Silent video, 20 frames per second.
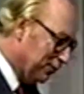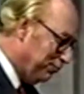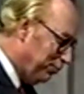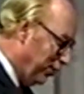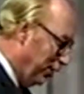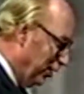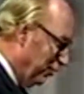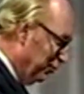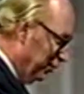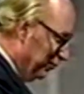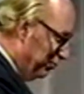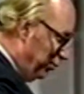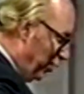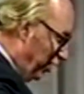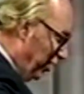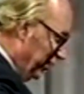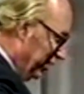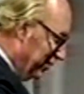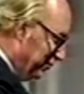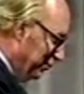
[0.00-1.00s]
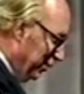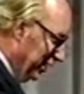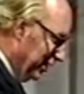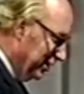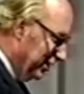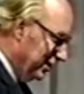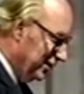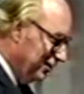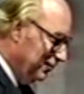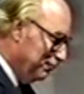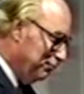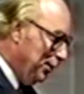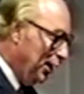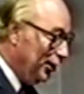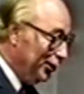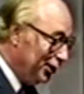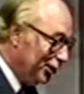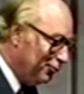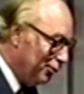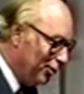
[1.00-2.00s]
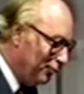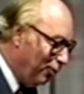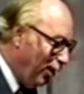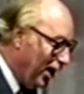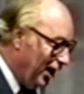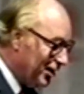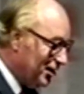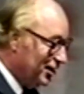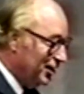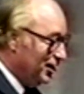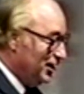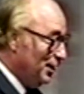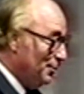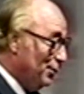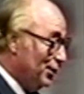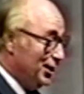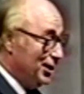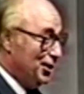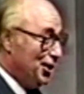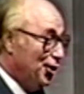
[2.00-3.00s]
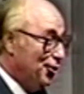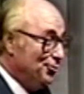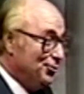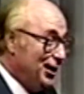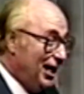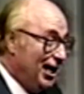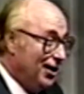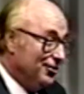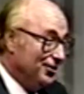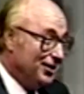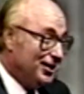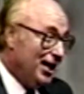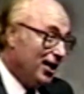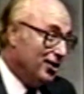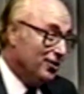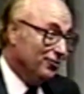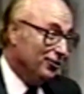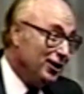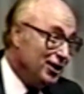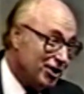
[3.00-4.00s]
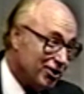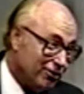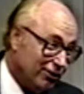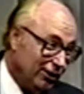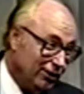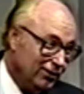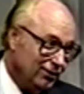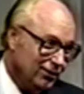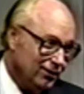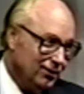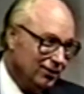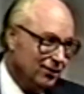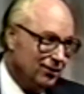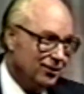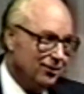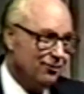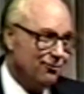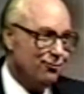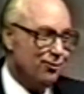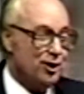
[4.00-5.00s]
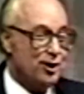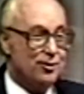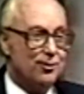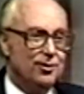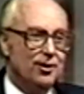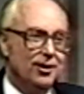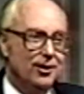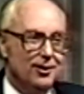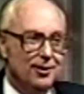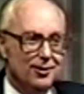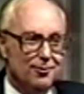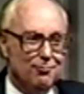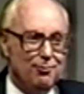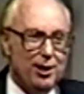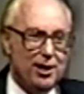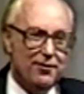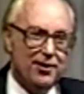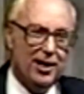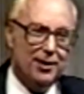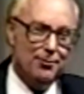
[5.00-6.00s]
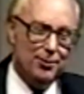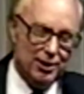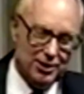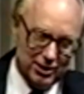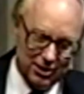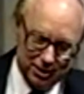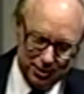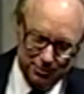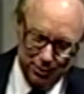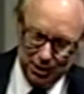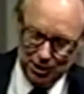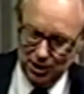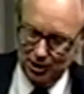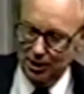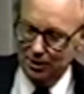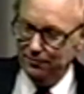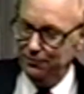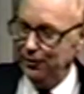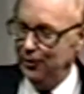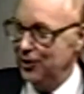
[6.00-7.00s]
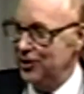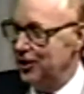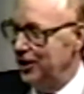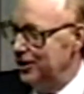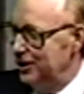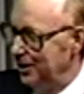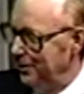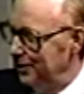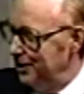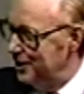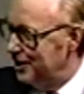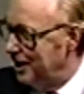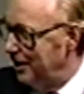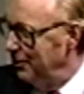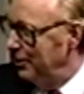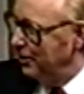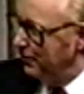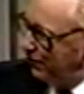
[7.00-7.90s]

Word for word: Paul when Paul had been pelted with rocks in Timothy's hometown, the town of Lystra, which may have had much, as much an influence on Timothy's coming to